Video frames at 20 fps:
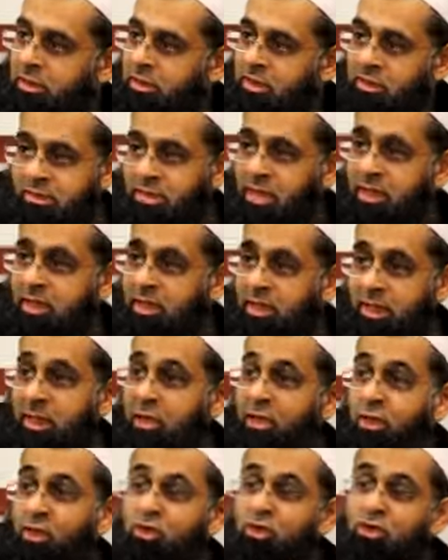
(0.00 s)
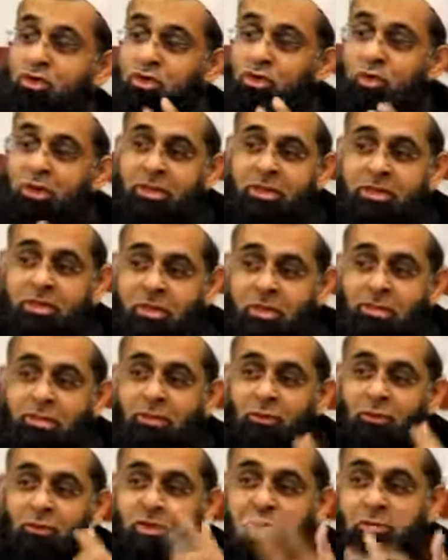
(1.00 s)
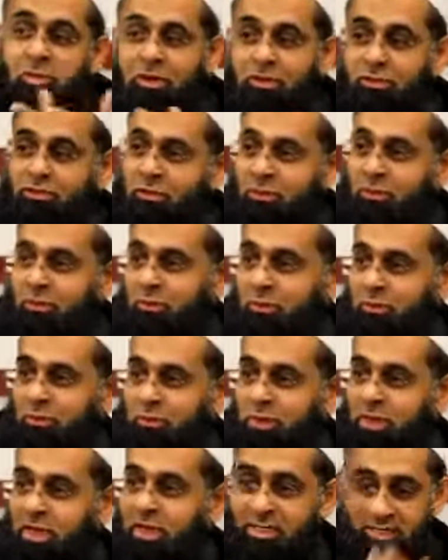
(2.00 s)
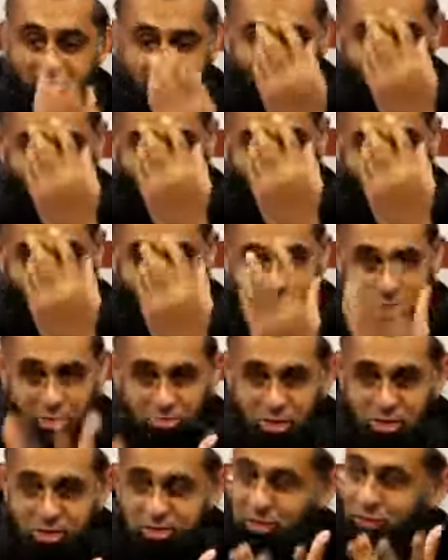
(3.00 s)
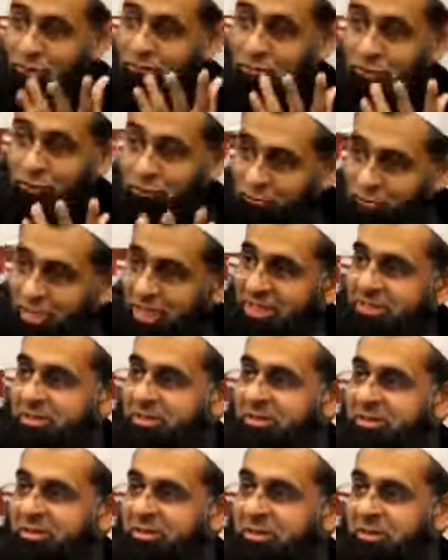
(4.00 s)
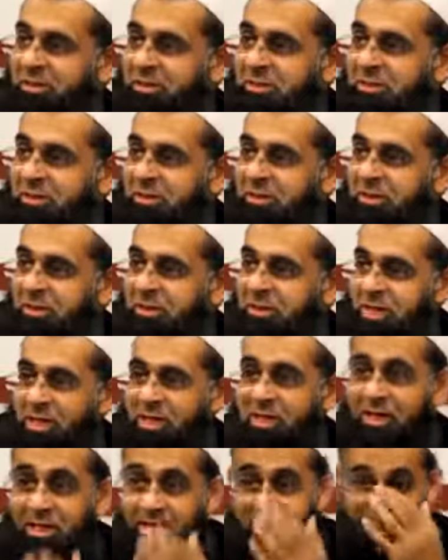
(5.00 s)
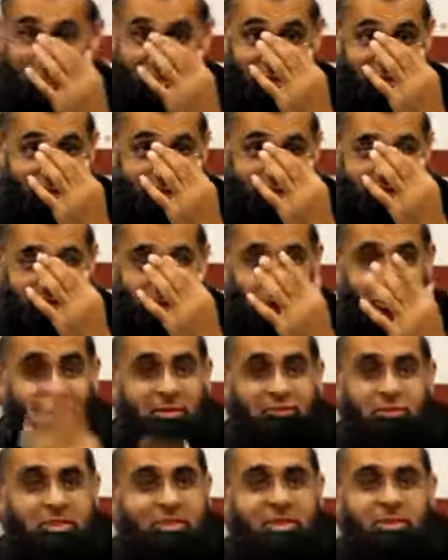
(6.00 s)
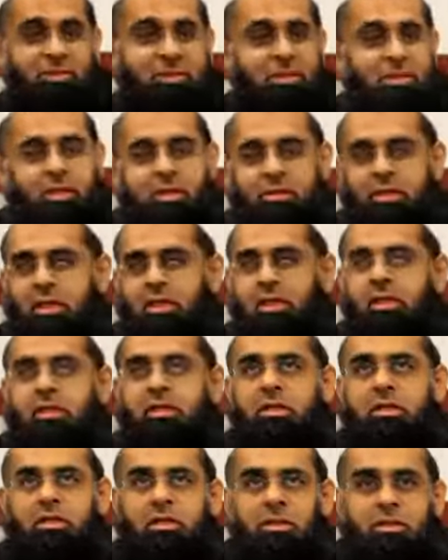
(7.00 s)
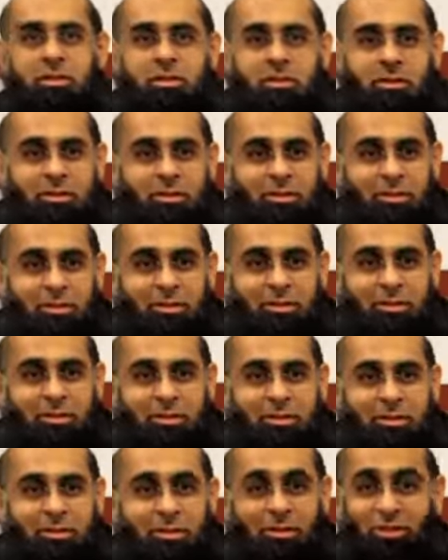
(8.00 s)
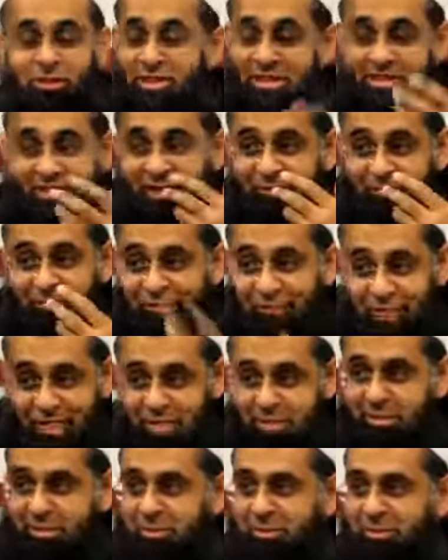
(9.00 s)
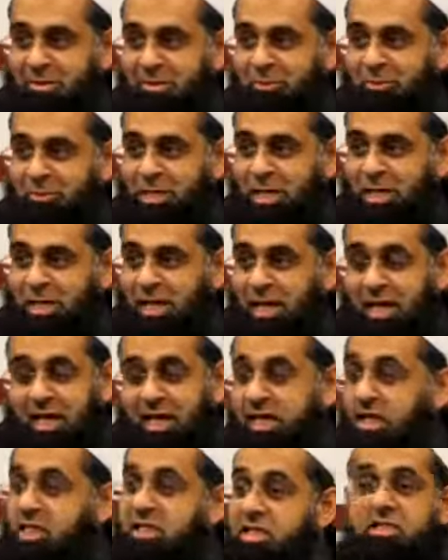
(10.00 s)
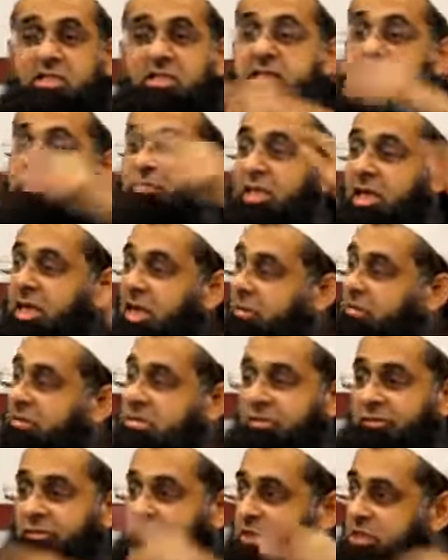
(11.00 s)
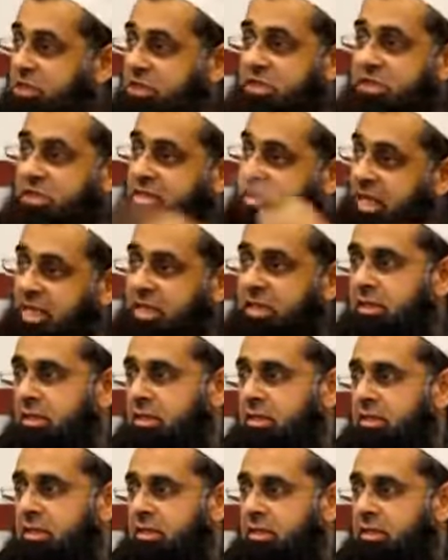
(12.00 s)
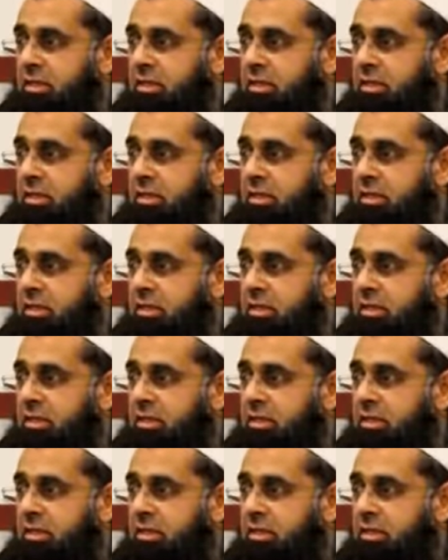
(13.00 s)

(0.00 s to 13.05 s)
Because they're used to a certain response from you, certain expression of your face, right? Every time they do it's like, oh. Just that face. And it just becomes a vicious cycle.